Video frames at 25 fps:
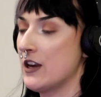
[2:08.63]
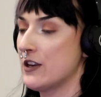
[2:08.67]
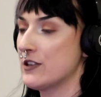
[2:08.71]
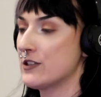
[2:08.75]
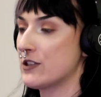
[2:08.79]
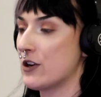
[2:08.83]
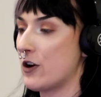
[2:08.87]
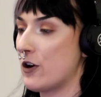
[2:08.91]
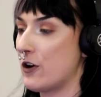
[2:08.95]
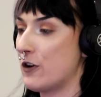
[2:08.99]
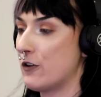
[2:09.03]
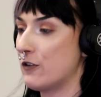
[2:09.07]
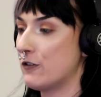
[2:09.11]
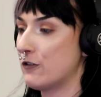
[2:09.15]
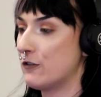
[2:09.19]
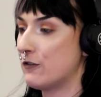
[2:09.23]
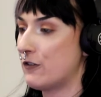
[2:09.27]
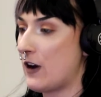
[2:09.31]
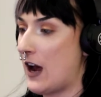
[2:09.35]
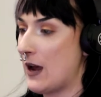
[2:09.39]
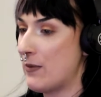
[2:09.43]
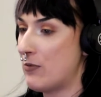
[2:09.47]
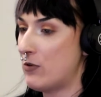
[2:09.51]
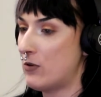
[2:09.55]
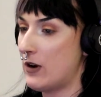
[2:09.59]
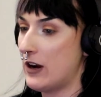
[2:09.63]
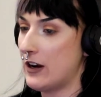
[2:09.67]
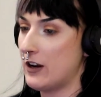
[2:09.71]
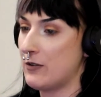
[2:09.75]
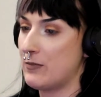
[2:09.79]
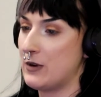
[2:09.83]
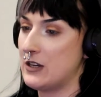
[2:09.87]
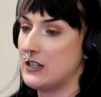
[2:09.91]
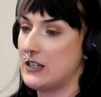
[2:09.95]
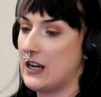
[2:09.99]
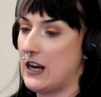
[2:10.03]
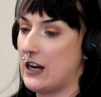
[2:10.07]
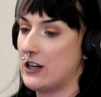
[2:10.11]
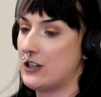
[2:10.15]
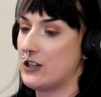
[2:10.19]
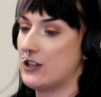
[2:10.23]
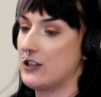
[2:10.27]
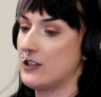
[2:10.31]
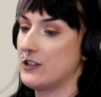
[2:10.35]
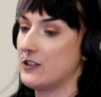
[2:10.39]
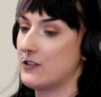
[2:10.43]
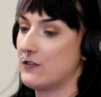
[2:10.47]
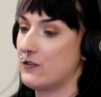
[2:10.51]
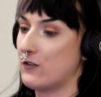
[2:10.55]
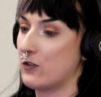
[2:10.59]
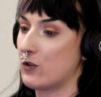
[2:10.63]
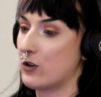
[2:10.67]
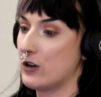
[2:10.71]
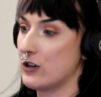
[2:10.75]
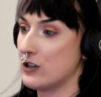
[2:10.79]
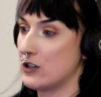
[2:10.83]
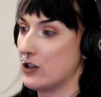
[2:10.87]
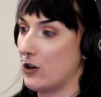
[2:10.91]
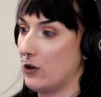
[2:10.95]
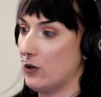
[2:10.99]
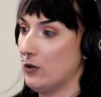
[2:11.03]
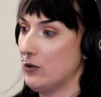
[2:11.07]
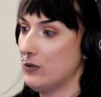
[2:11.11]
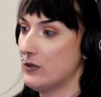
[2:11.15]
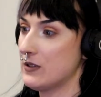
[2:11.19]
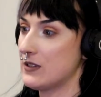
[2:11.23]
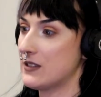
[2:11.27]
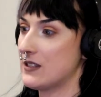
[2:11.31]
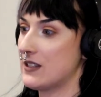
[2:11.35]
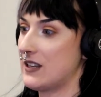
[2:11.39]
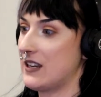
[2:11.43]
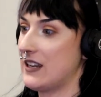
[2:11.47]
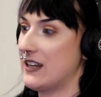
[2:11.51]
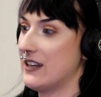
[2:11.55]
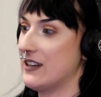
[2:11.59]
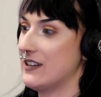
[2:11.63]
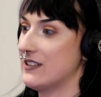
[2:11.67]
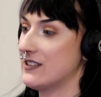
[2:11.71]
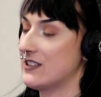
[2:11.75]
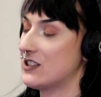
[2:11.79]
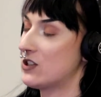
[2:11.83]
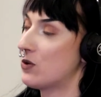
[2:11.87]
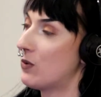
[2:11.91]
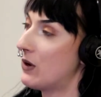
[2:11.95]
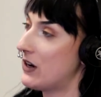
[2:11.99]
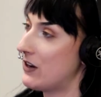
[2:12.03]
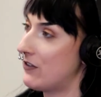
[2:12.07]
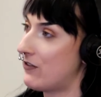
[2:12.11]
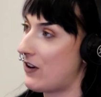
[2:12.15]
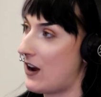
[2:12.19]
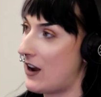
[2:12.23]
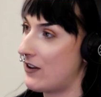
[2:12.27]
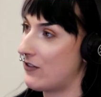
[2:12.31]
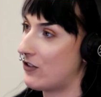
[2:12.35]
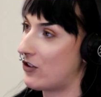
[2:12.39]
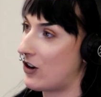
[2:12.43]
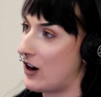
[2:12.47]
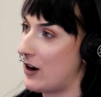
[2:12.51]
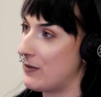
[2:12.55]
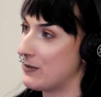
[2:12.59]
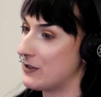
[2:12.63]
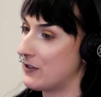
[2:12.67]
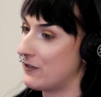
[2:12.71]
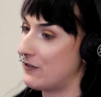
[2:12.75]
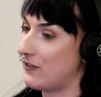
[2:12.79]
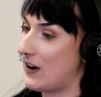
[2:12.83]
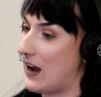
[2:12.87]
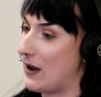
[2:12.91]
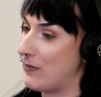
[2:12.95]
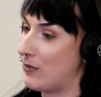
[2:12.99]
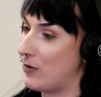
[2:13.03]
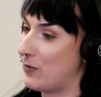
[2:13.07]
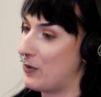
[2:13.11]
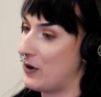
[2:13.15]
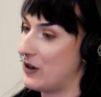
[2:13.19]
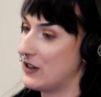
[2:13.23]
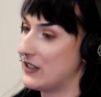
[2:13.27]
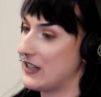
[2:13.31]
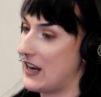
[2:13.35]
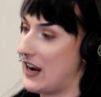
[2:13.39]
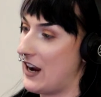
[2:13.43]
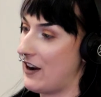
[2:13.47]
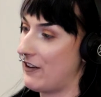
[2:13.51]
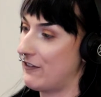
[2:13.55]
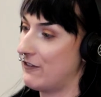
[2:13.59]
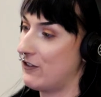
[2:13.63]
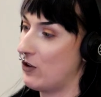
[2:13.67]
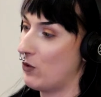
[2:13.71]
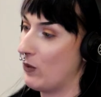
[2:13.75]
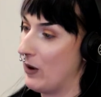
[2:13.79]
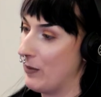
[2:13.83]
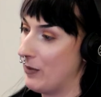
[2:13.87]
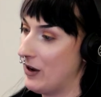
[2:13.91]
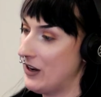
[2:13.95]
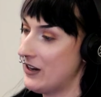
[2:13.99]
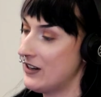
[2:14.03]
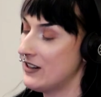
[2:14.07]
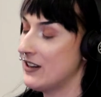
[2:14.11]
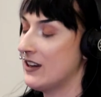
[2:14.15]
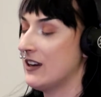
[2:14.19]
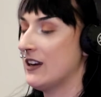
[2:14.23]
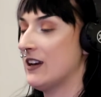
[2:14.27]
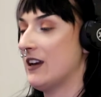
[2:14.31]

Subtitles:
So fiber recommendations for adults is 25 grams of fiber per day for women